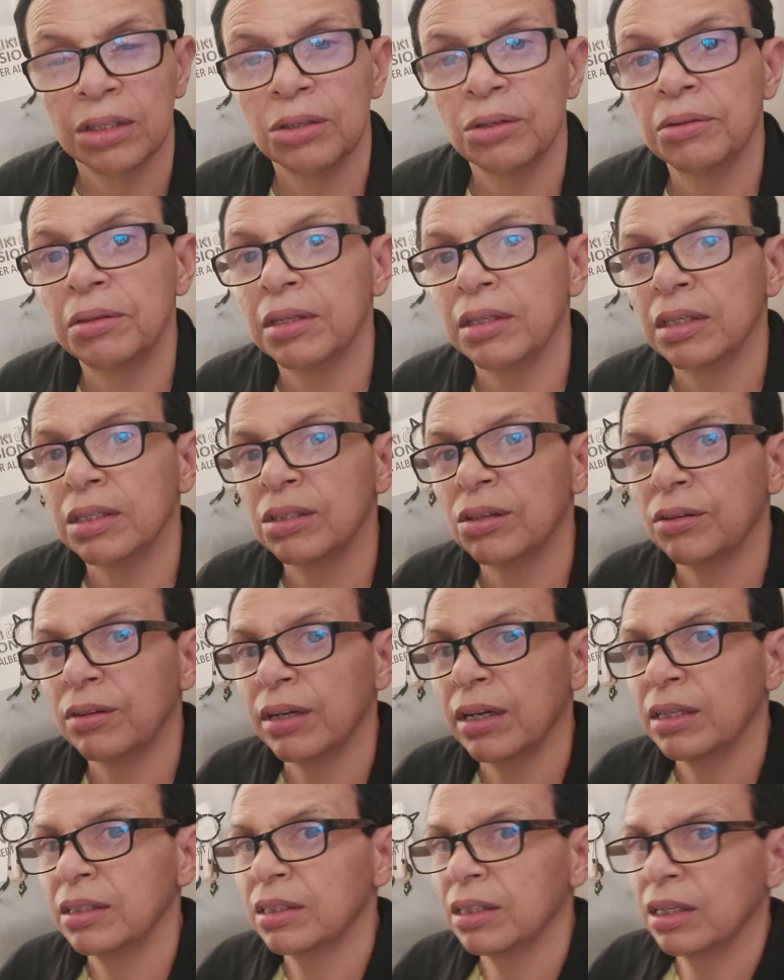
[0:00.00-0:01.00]
You think the
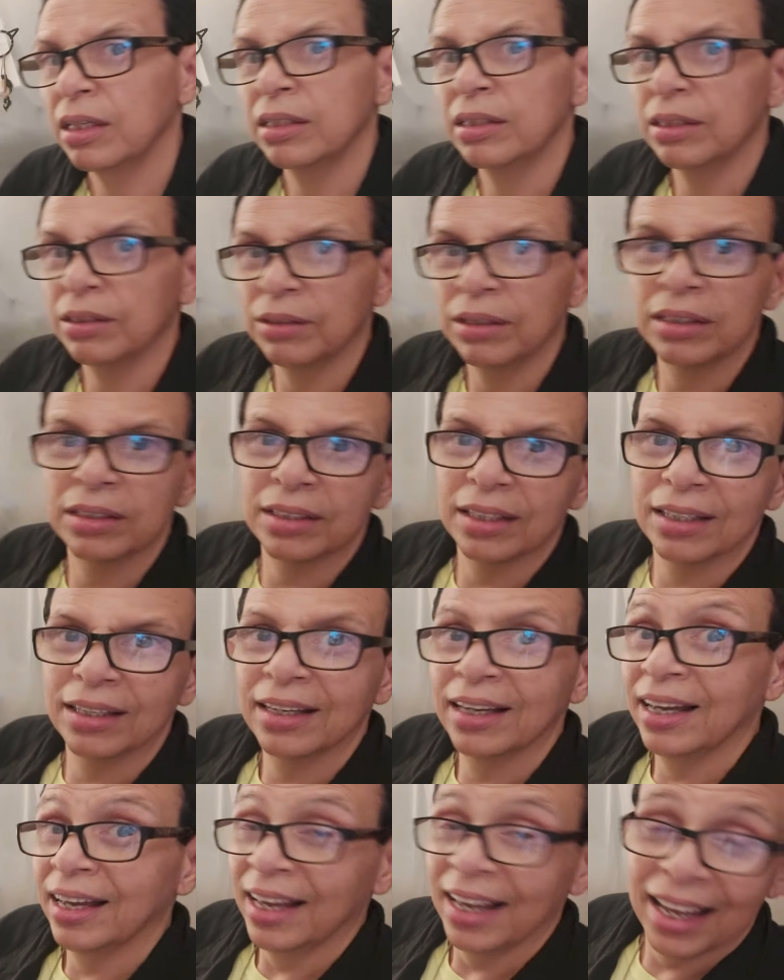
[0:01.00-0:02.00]
sarcastic is
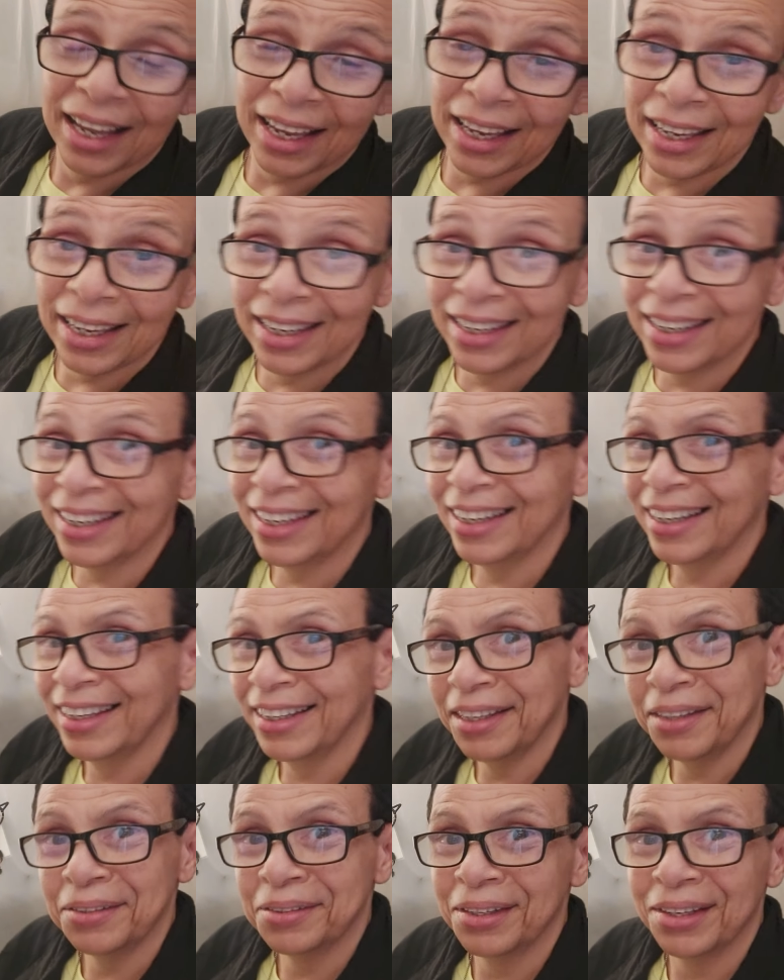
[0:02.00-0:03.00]

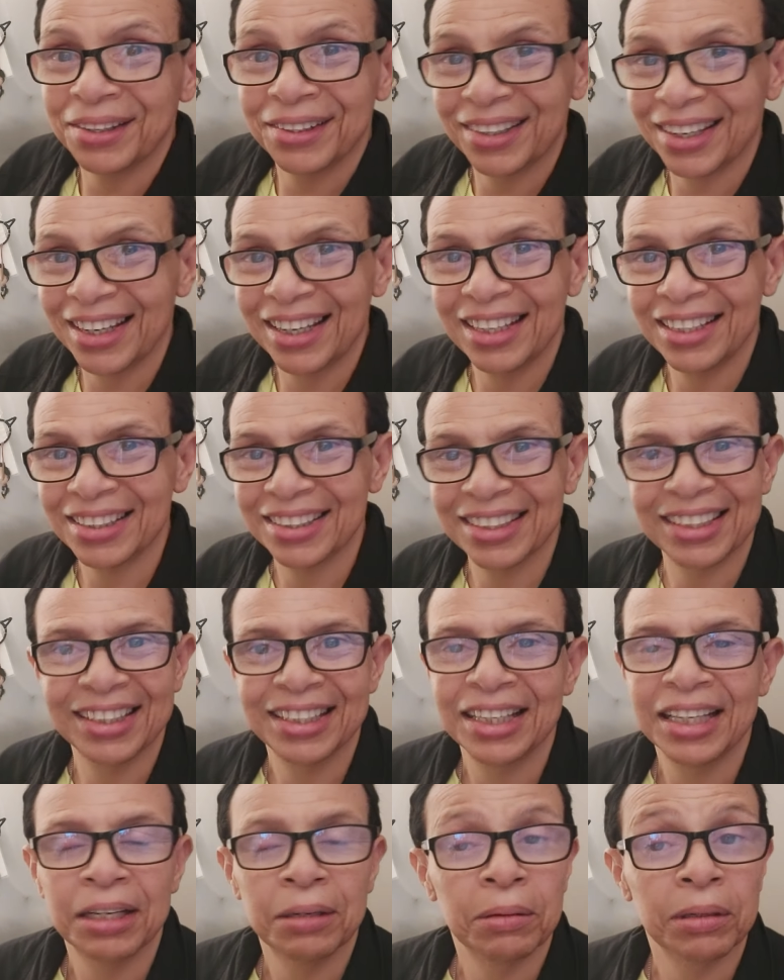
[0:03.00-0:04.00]
the sarcastic.
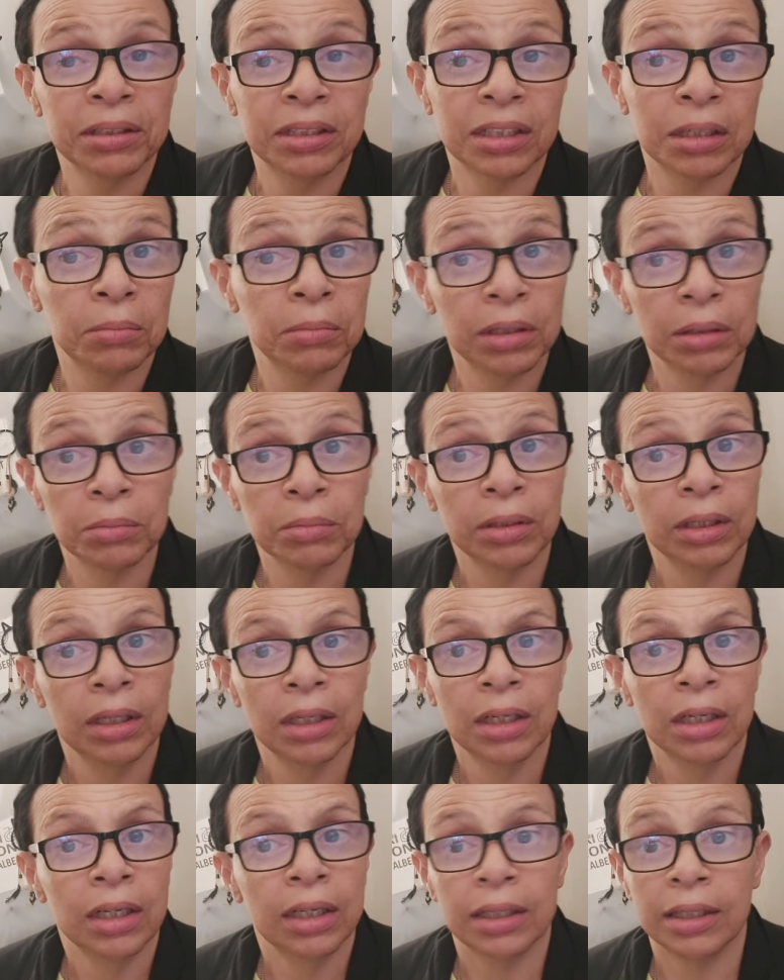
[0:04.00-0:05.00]
But some of them,
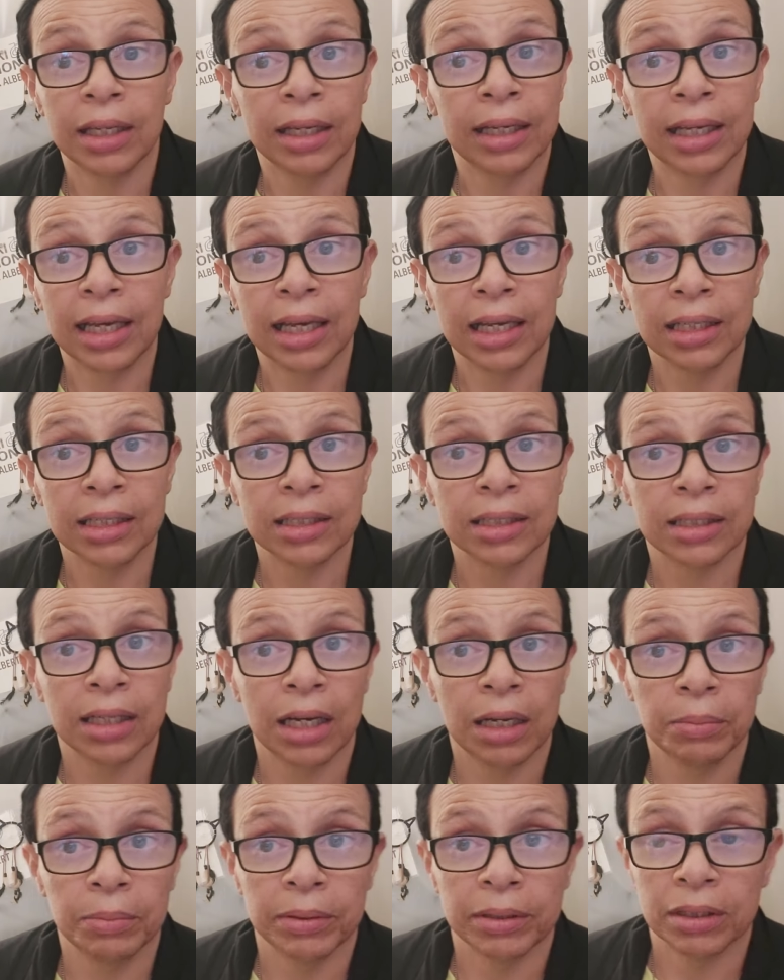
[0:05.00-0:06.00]
they can't
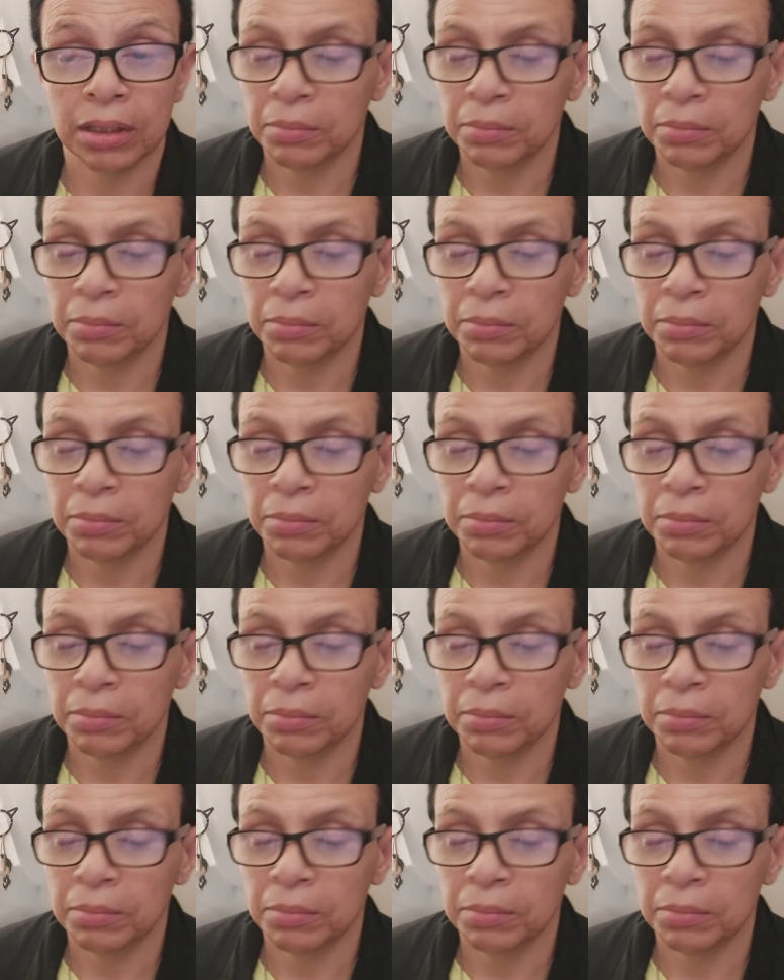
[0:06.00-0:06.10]
stop it.